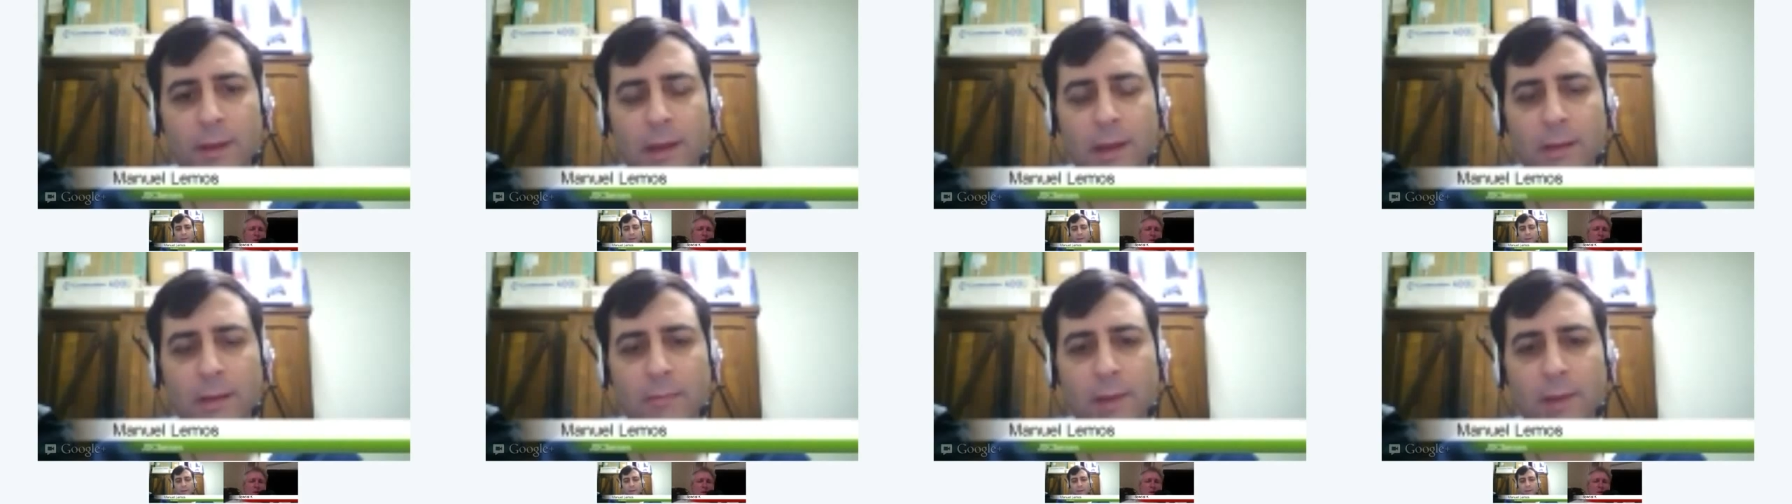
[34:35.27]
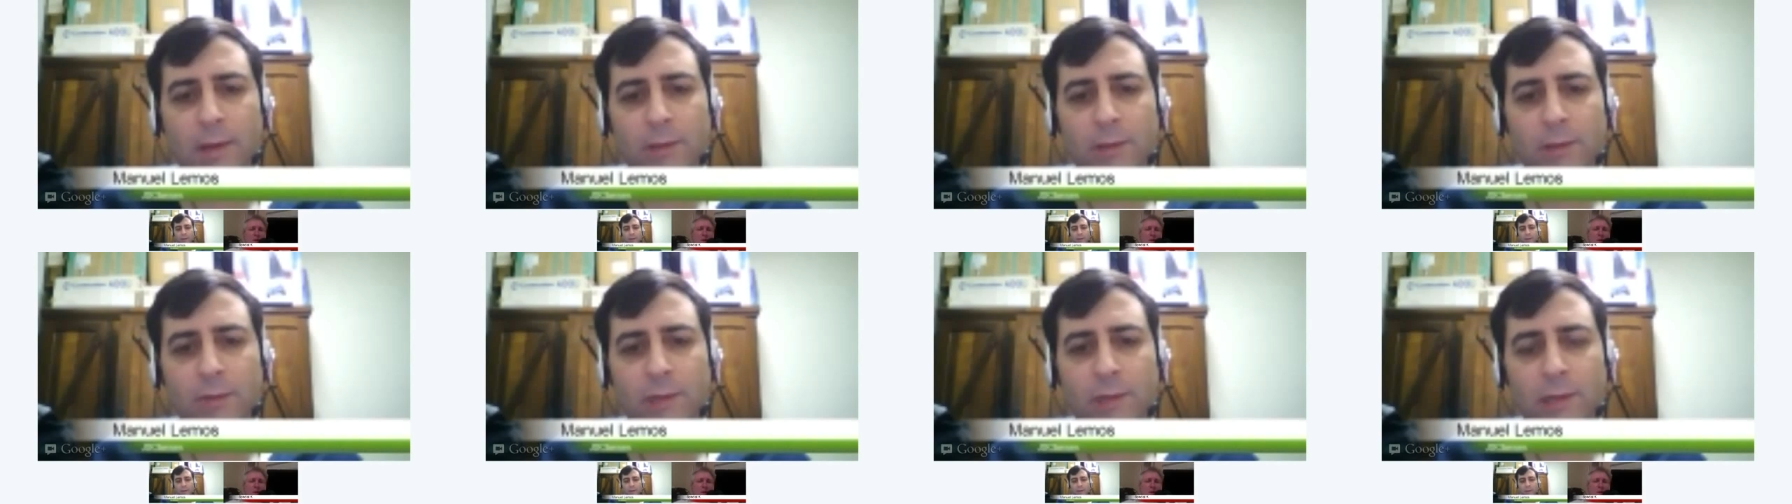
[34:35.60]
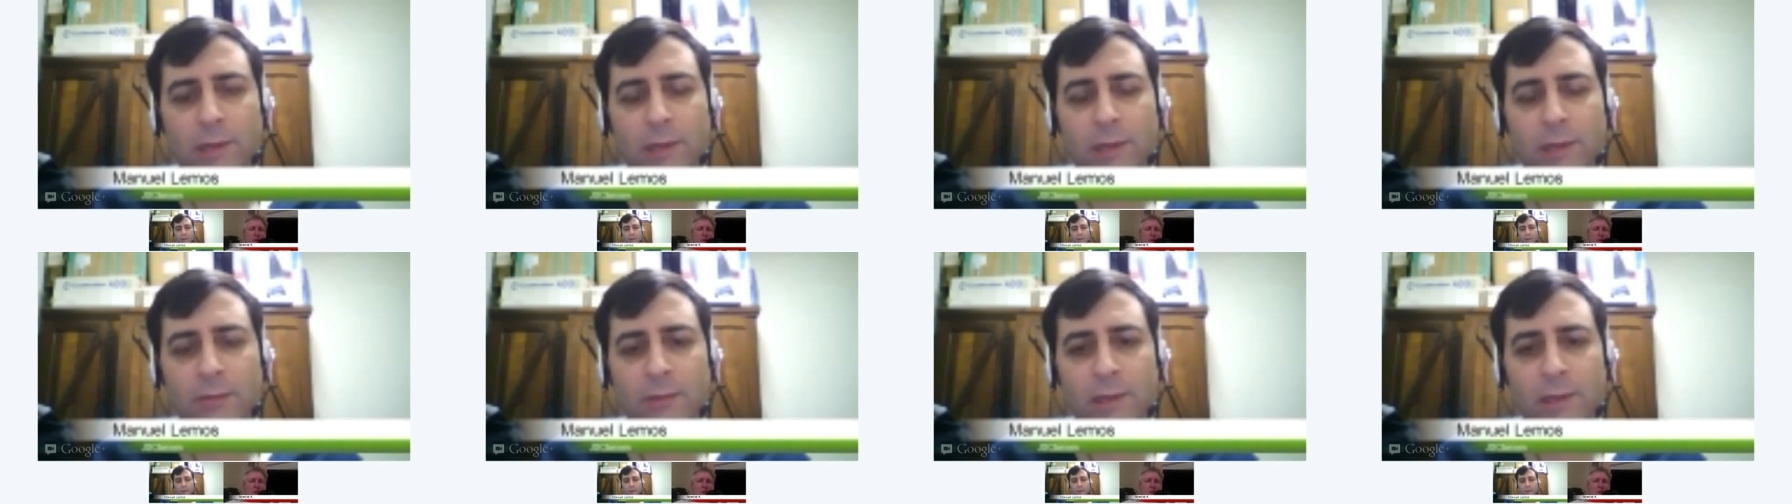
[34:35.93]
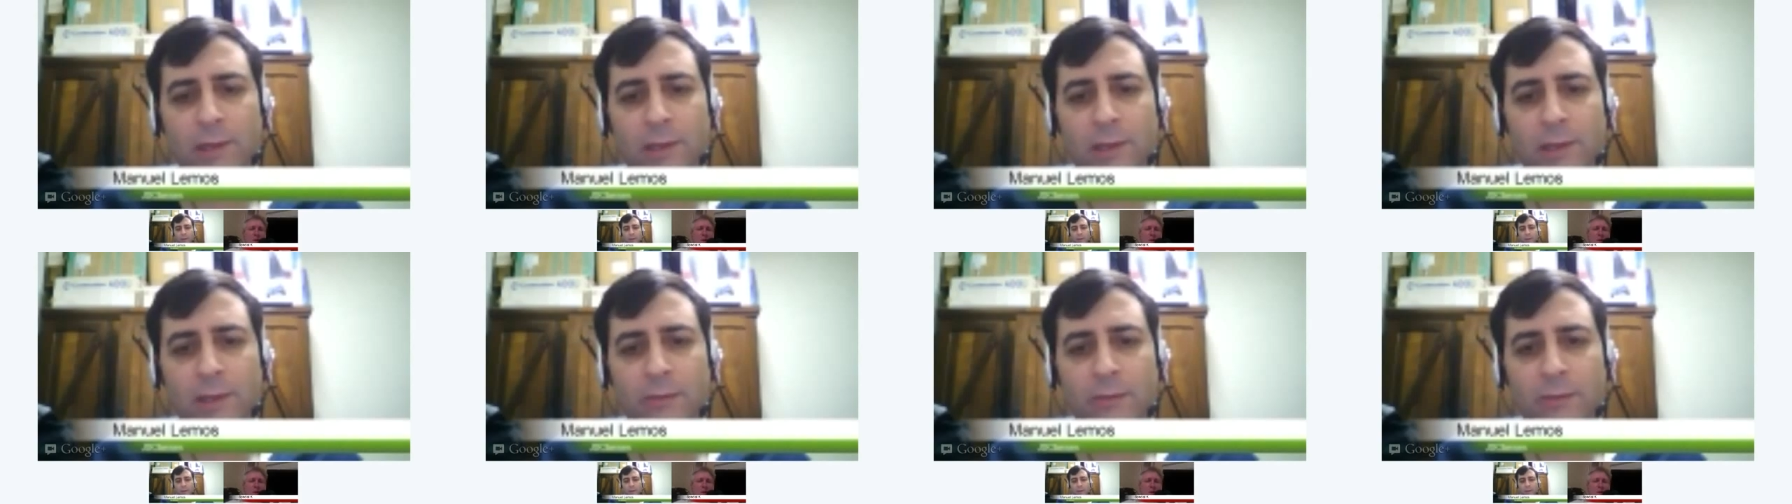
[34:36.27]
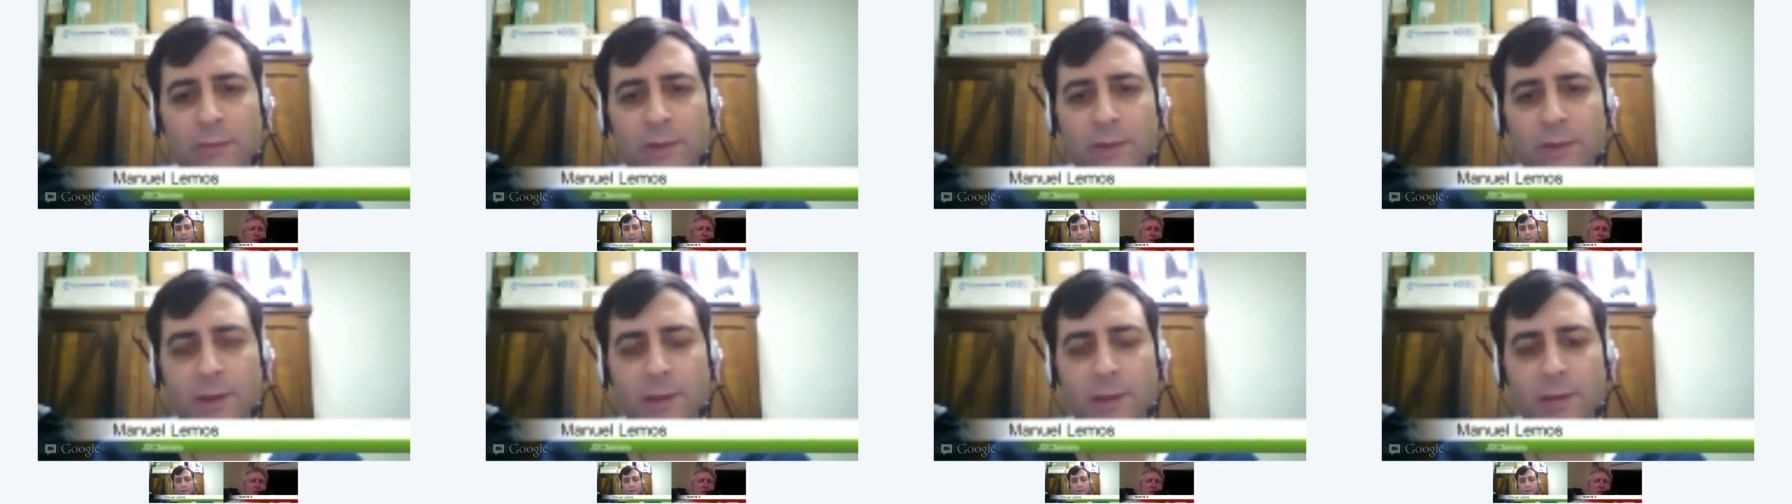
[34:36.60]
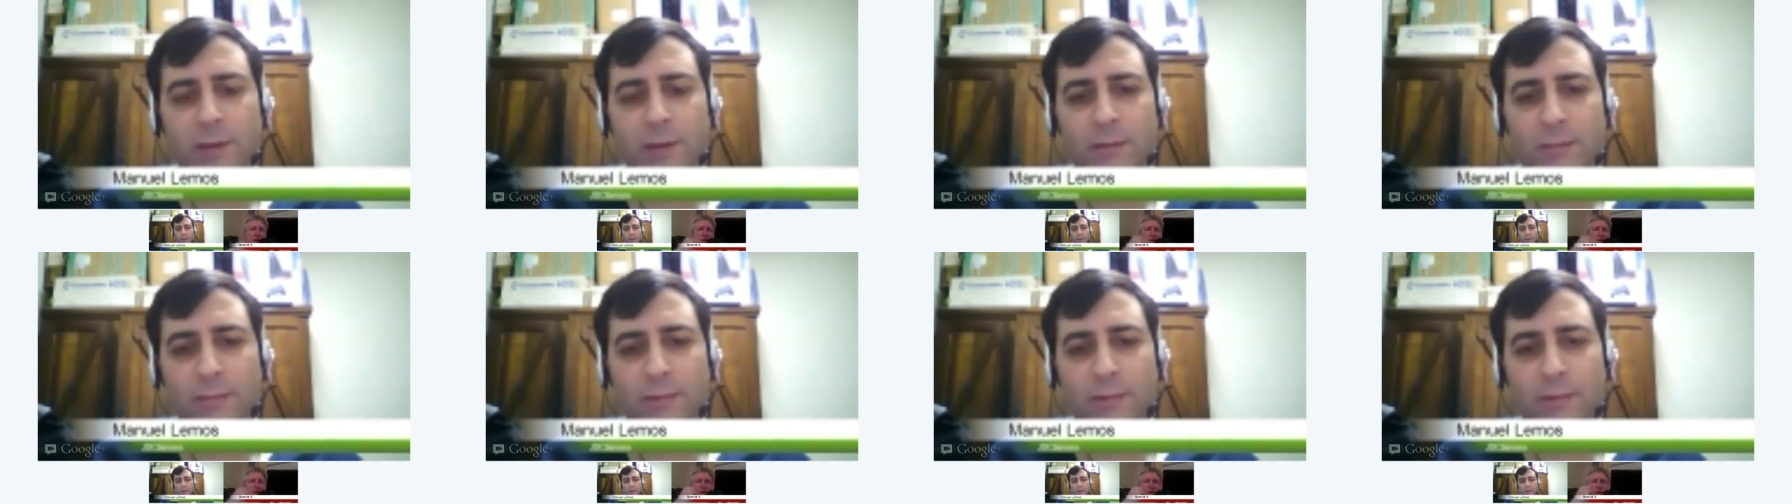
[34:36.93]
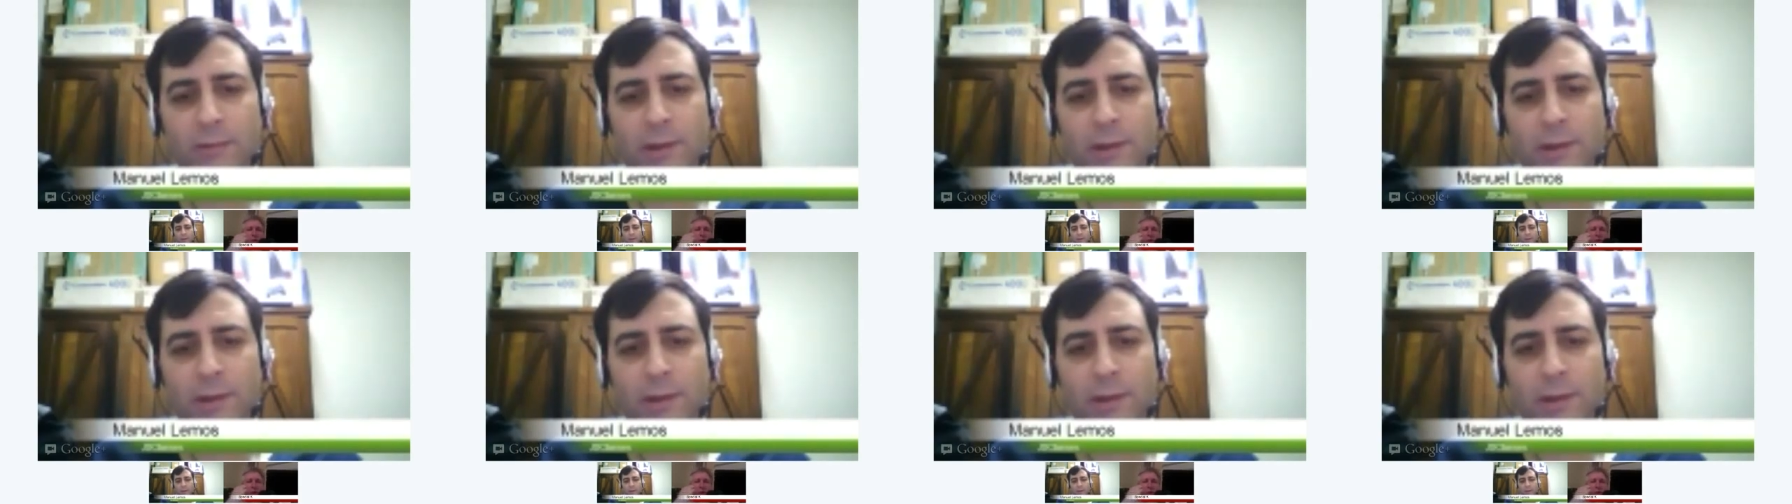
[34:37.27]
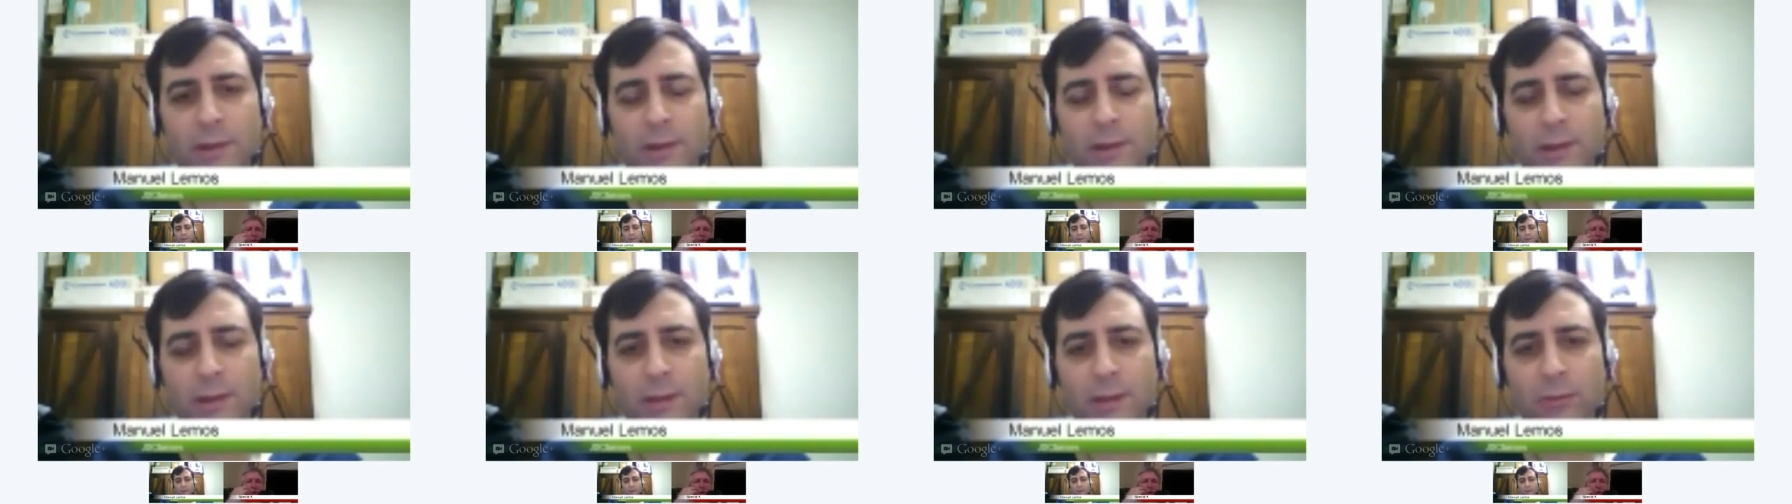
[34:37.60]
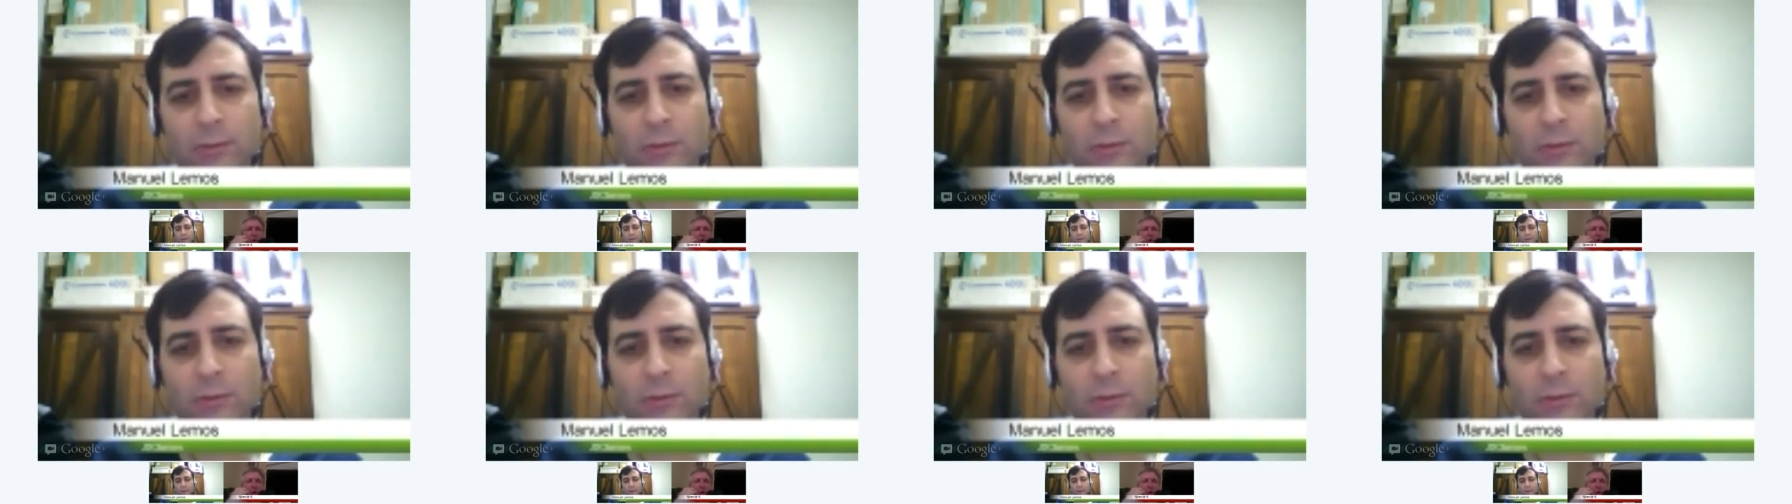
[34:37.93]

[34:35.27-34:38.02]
I met Renato in the event, and I